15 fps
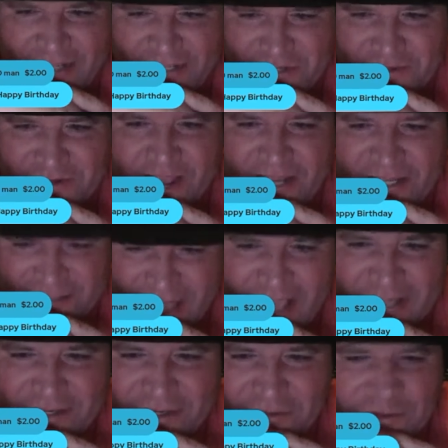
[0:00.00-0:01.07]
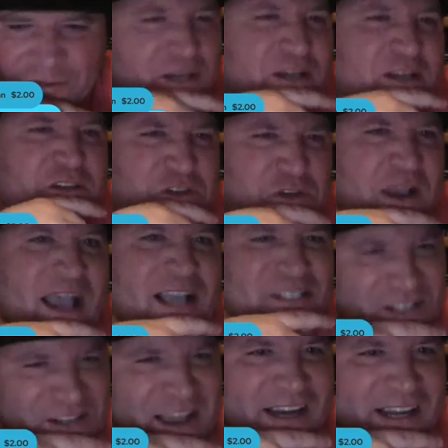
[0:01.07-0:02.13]
you guys. Thank you. You guys
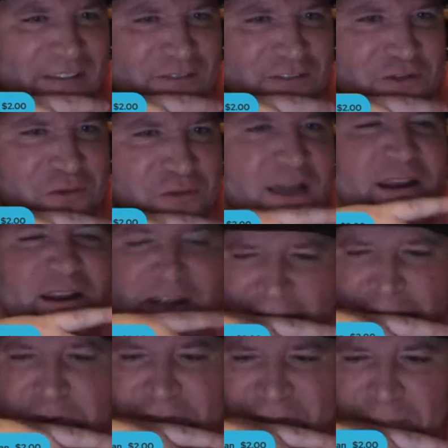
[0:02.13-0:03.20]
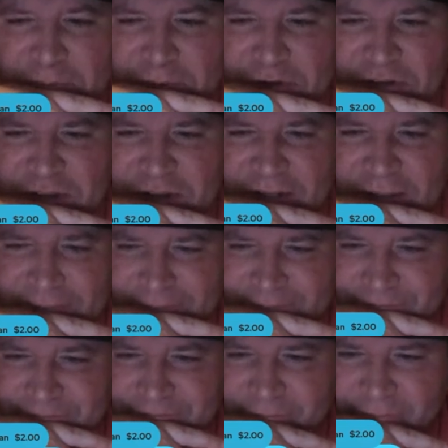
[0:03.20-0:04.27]
did not have to do that. I really appreciate it.
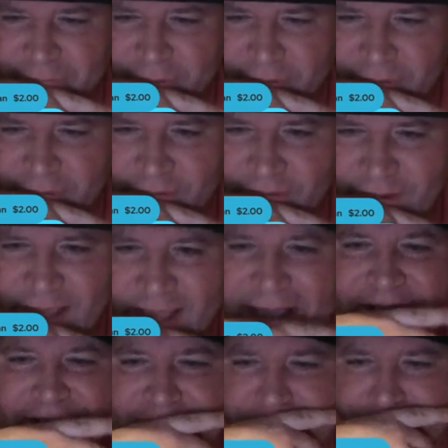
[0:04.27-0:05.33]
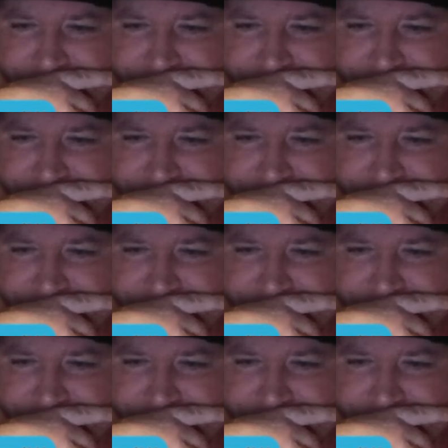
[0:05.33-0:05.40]
Nice.